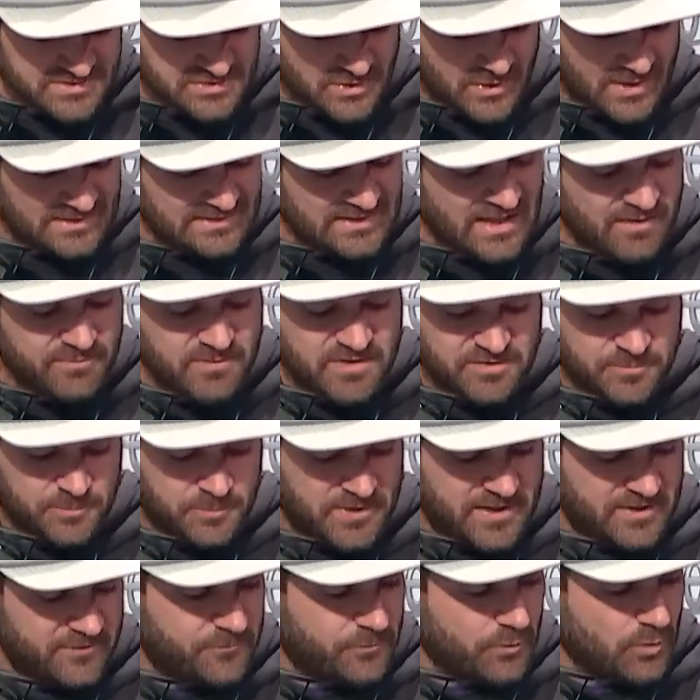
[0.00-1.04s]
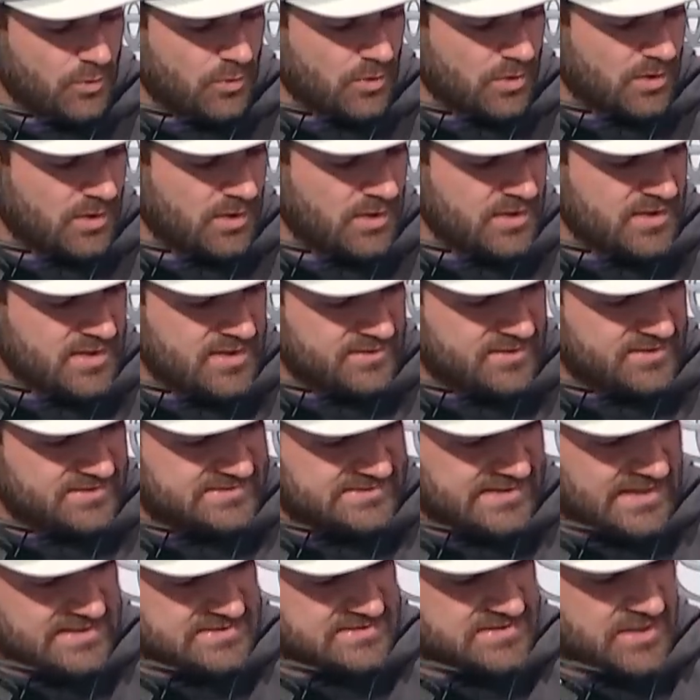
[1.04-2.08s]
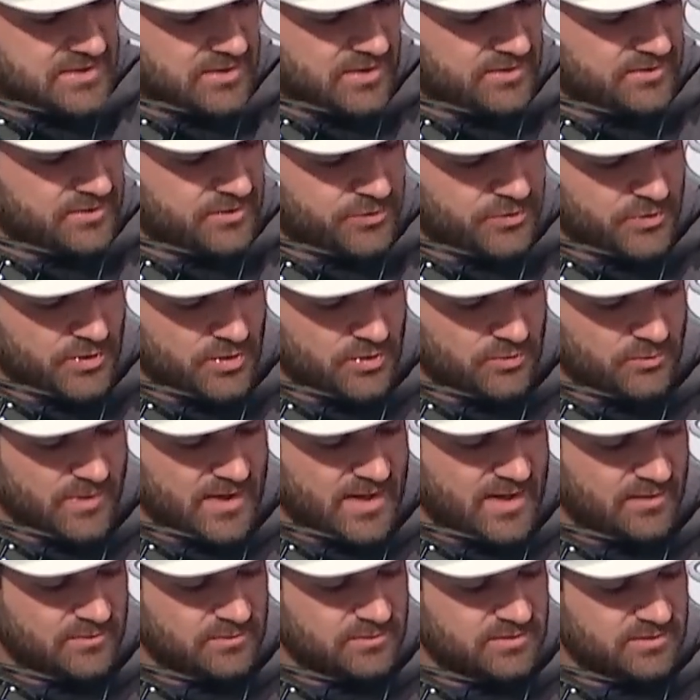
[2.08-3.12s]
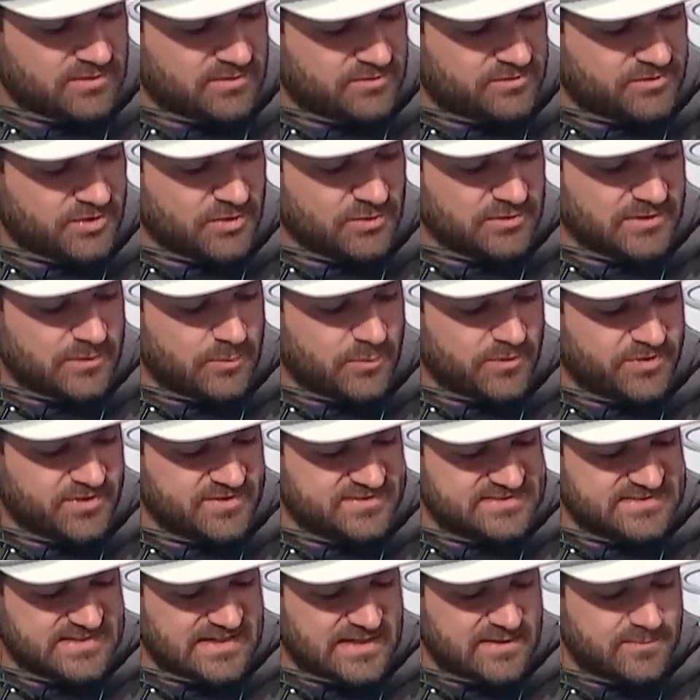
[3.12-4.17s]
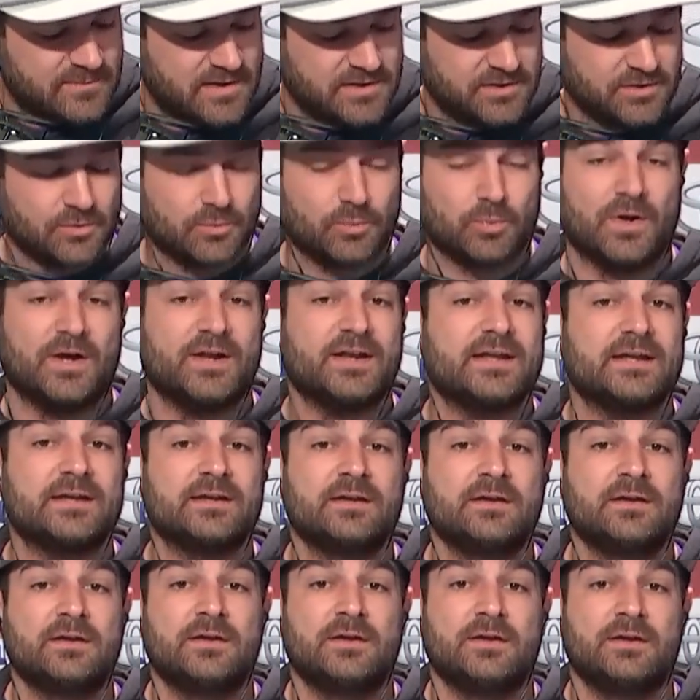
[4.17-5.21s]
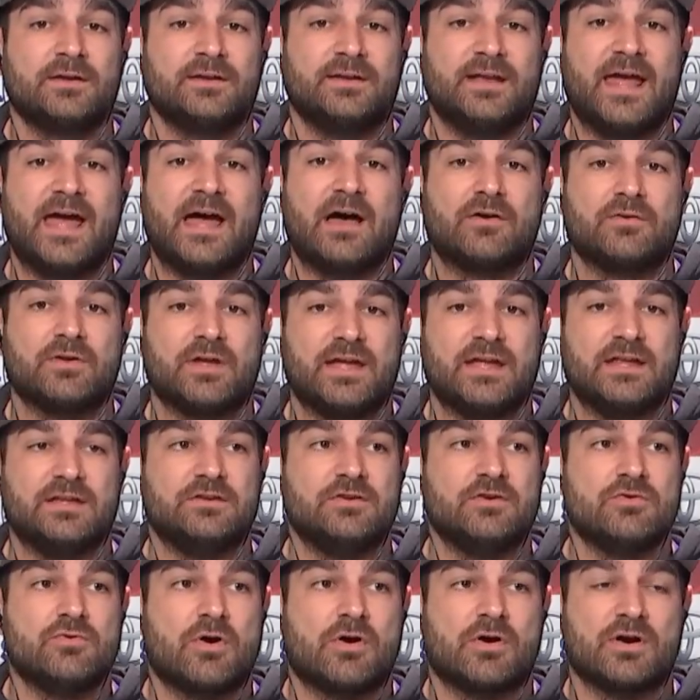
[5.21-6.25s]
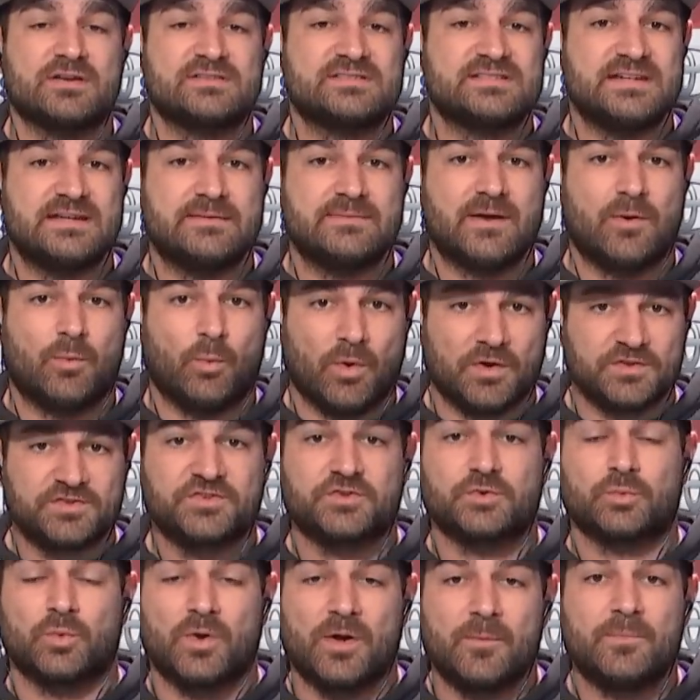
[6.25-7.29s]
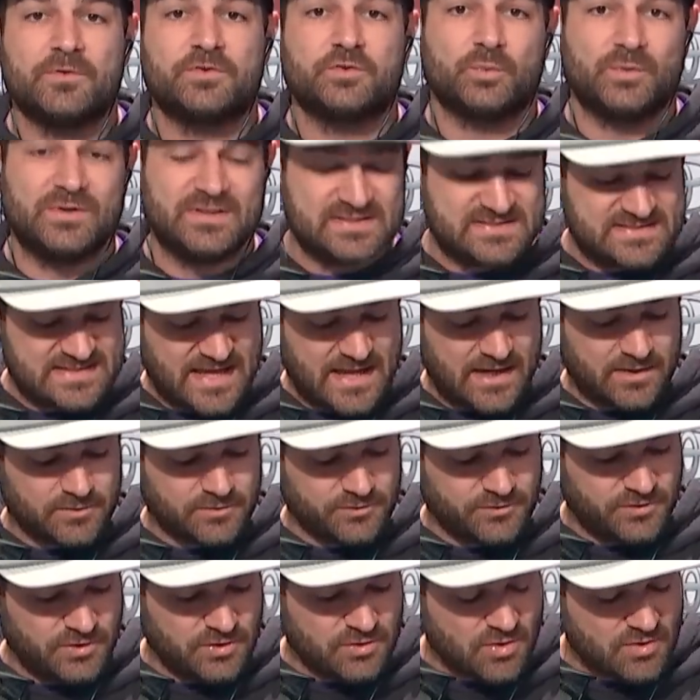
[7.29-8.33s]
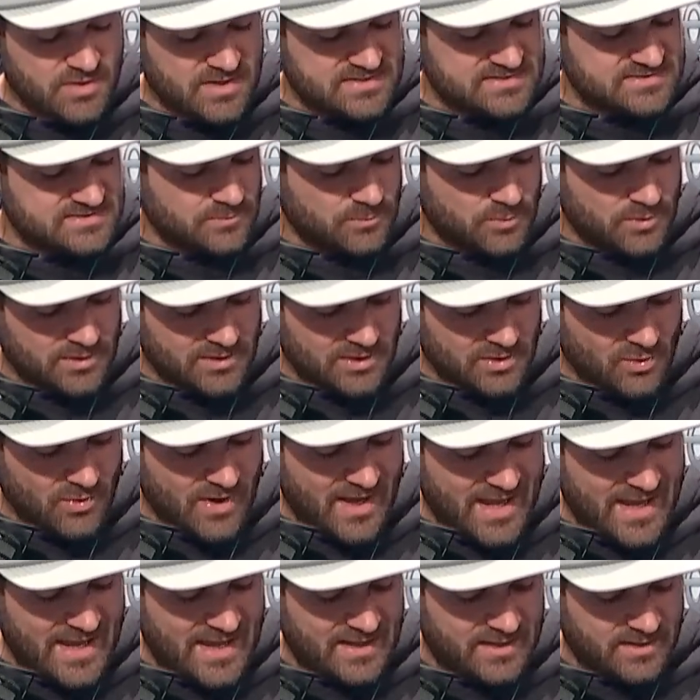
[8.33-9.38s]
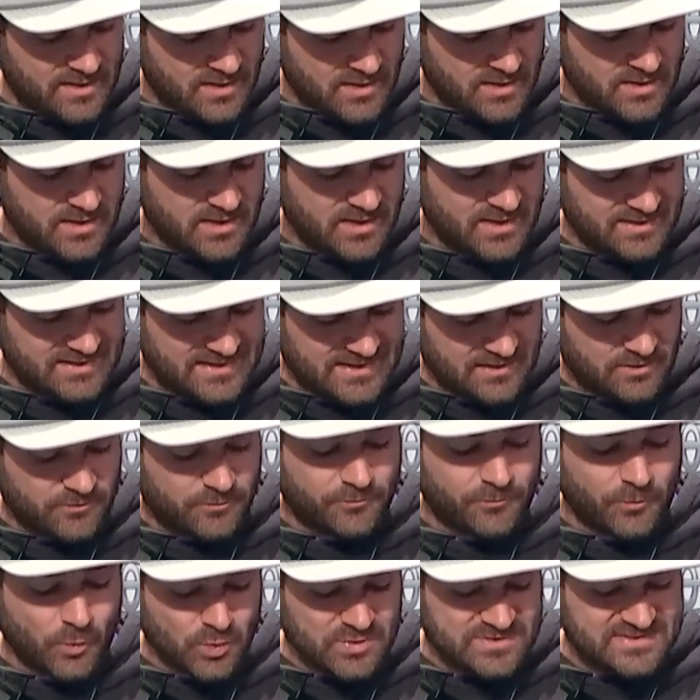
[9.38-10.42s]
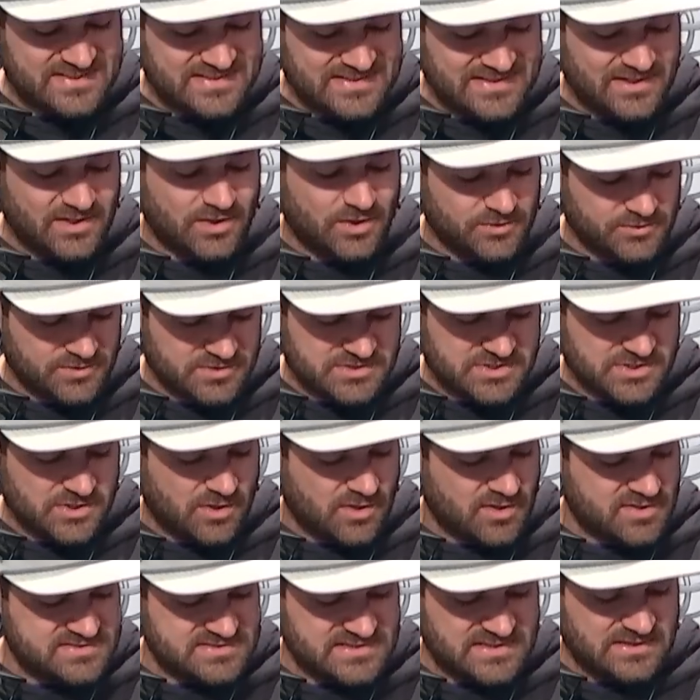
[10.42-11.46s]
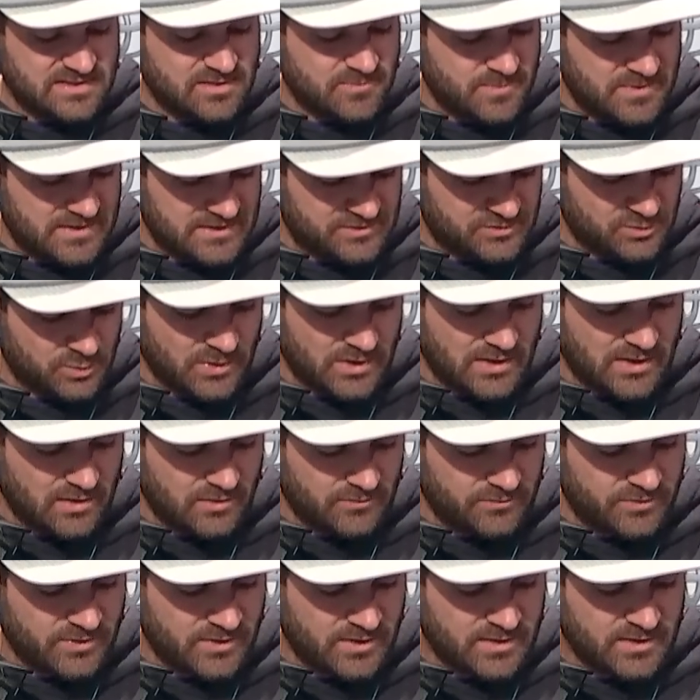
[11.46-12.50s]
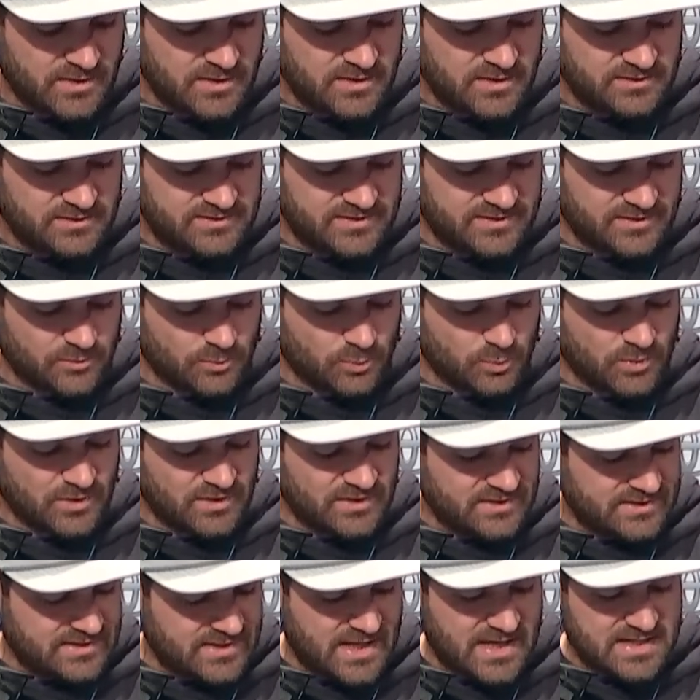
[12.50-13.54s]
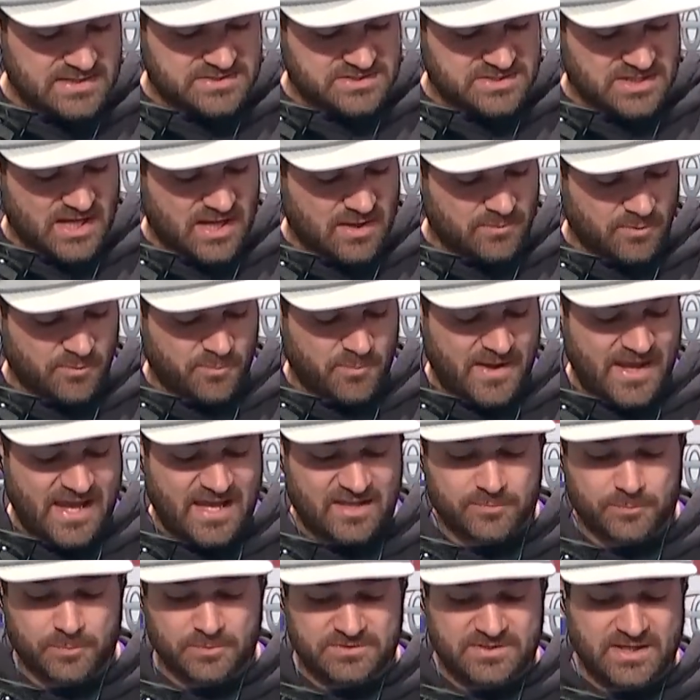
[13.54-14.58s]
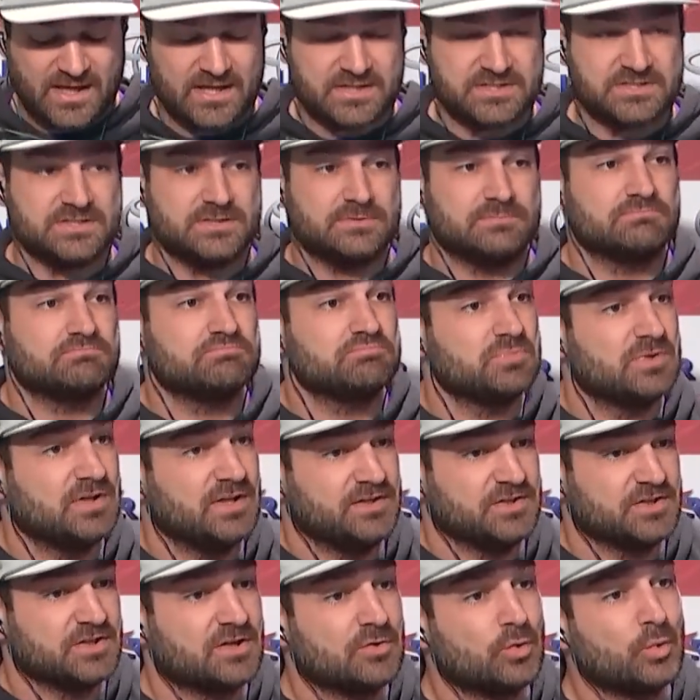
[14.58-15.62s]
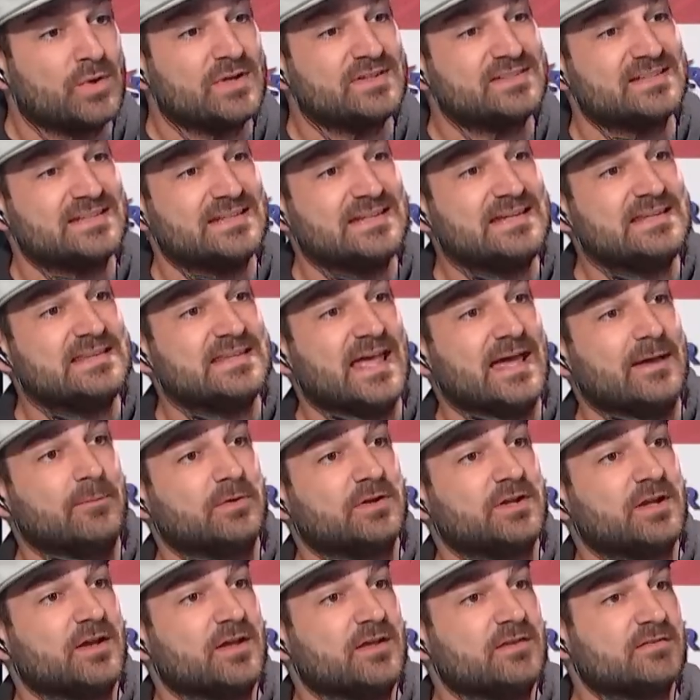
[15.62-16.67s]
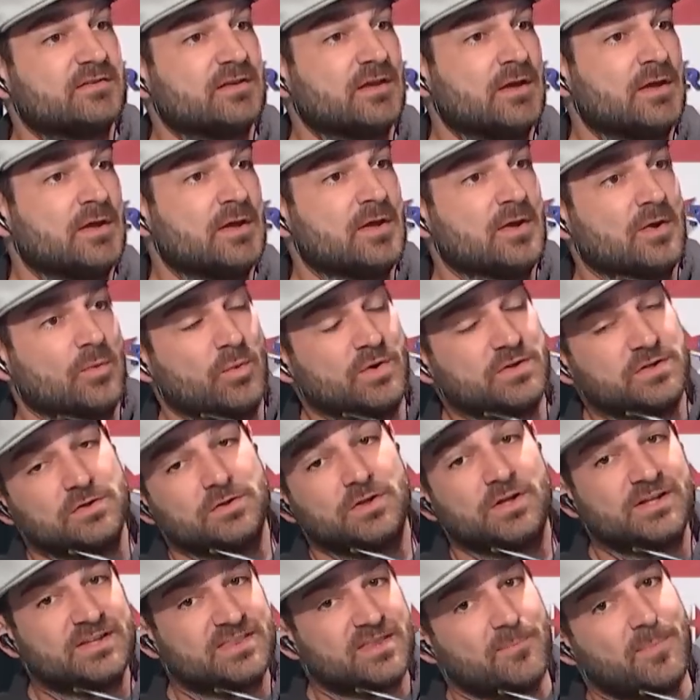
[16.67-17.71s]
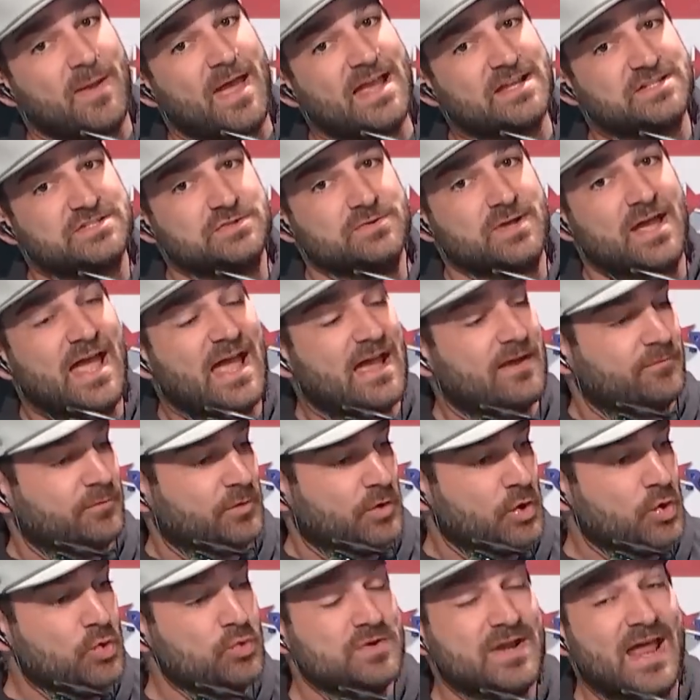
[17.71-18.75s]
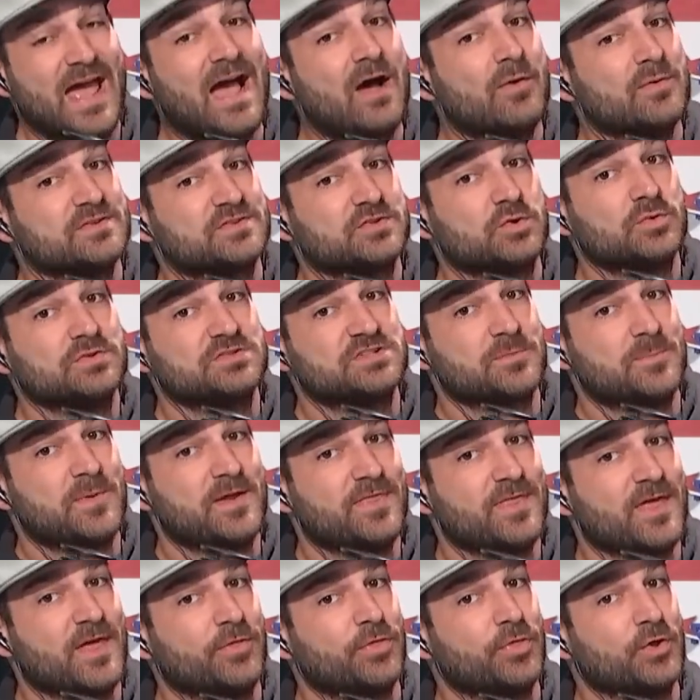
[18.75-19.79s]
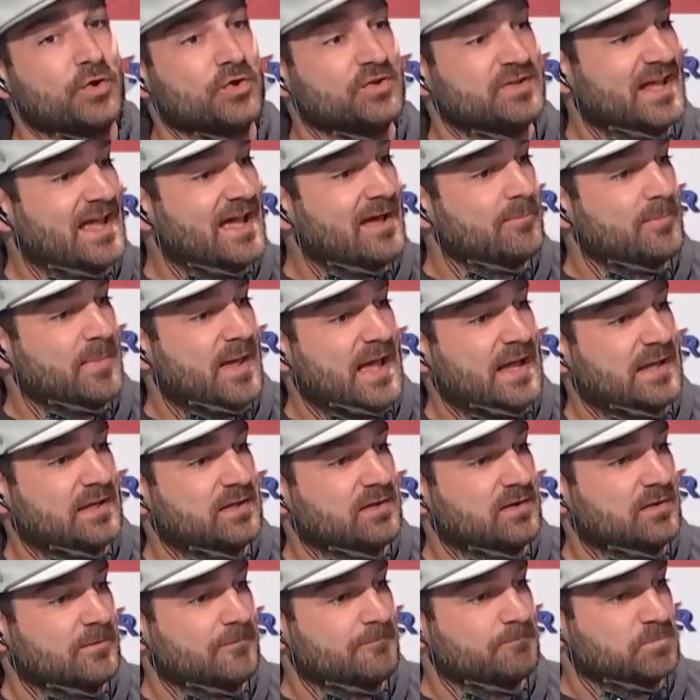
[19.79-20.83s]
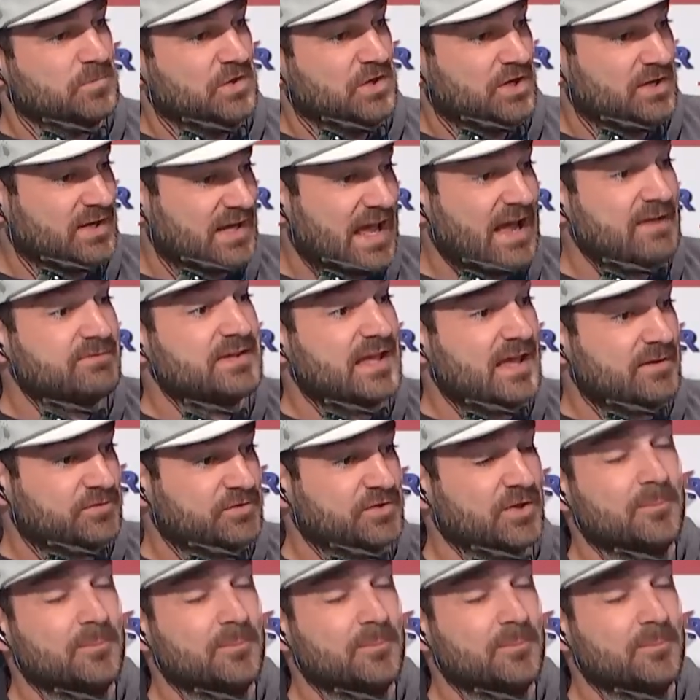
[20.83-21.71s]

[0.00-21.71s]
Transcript: So I love this pick for the Saints there in the third round. Certainly with the scheme that you're running now and you are a team that wants to run between the tackles, you go get someone who had, again, 1,400 yards in the Big 12, did a really nice job of pass protection. And you're going to need that because when you look at the backs you have, who now is going to be that third down back? You're going to have